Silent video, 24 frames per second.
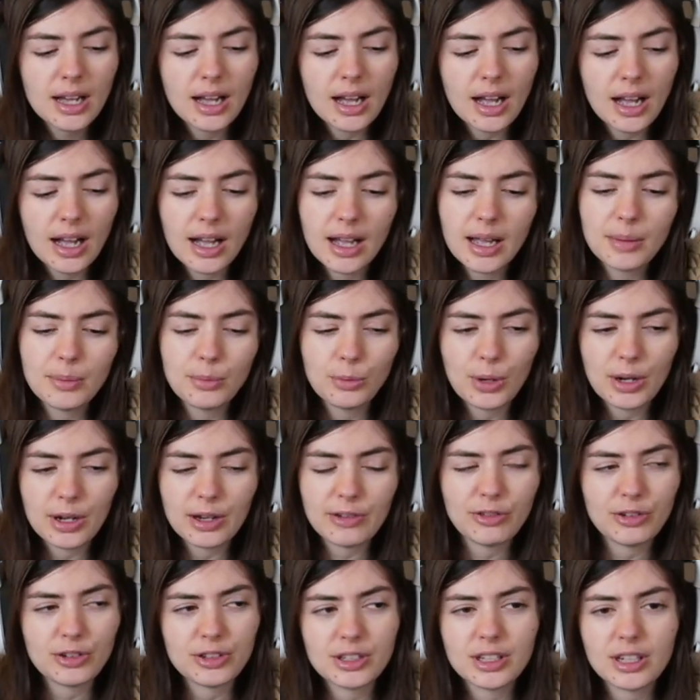I'm ready
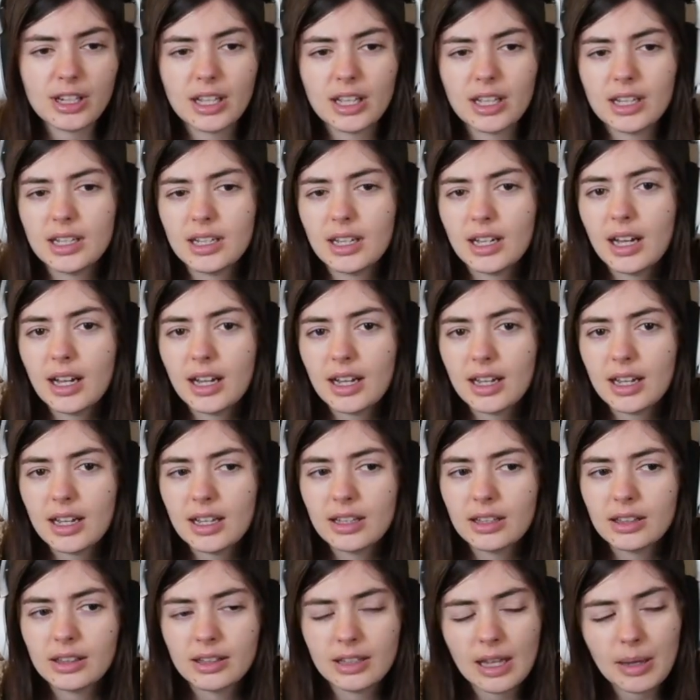for today. Uh,
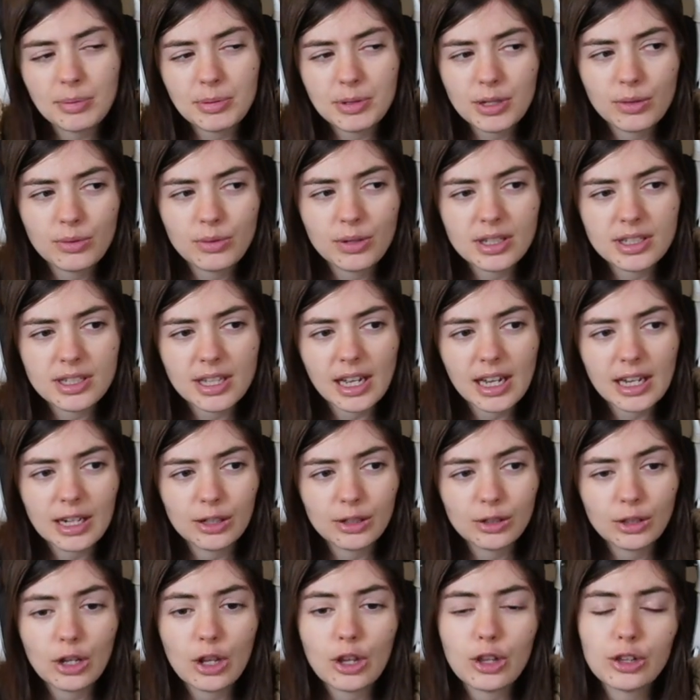the episode is
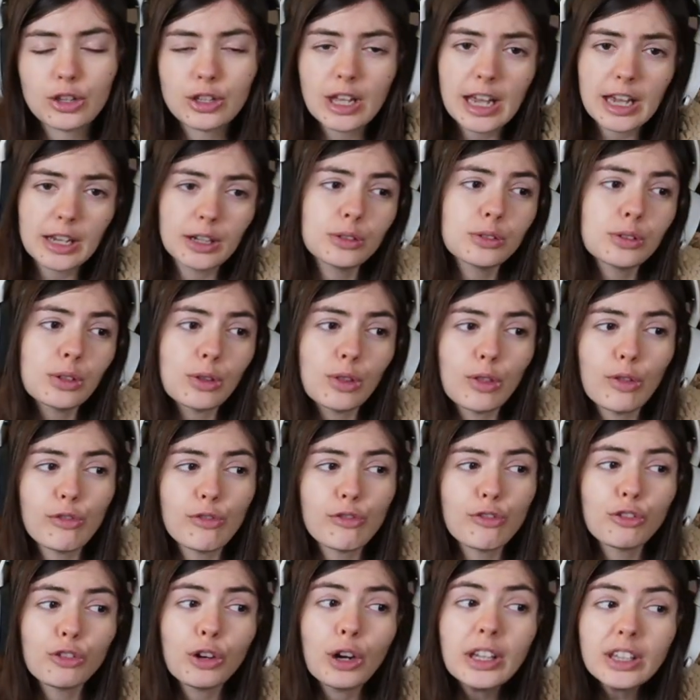titled titled The
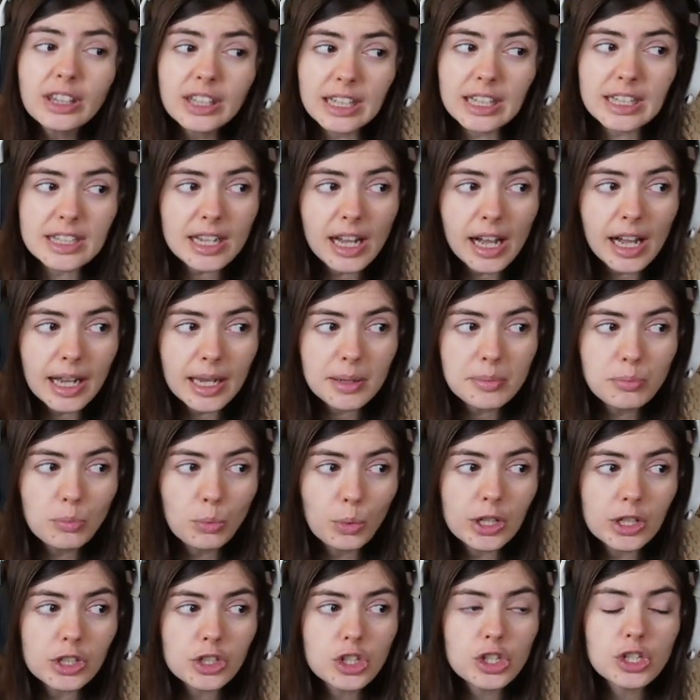Friendly Type,
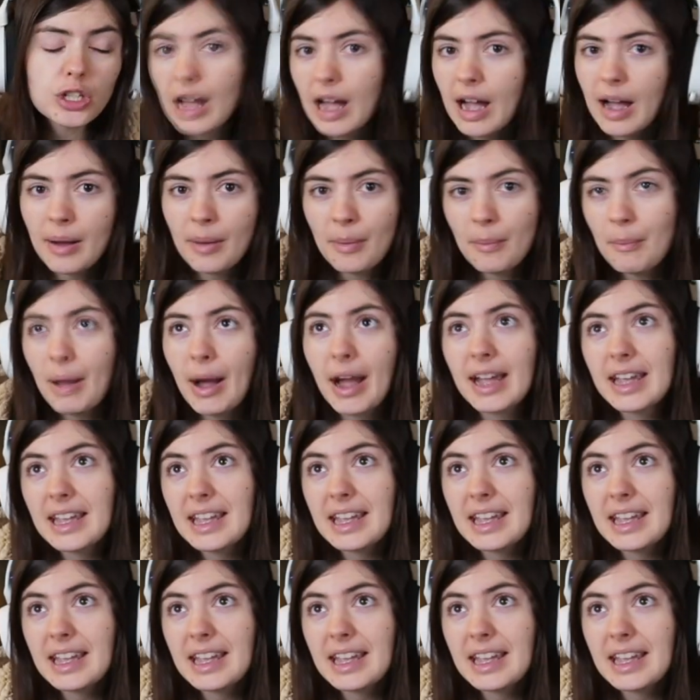which my